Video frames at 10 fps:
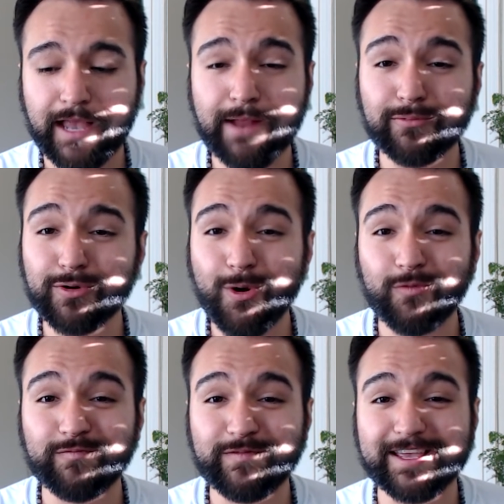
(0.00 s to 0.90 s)
and we're
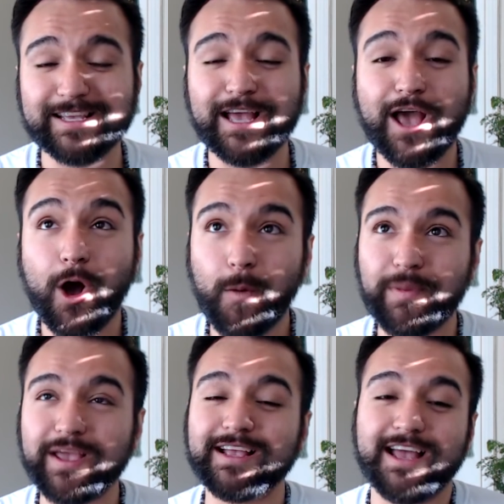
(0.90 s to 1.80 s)

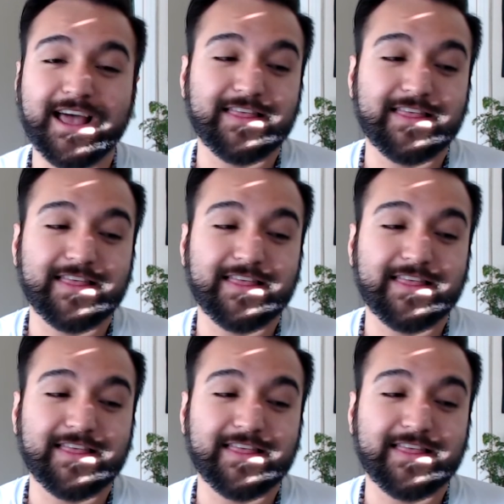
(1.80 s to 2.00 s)
hoping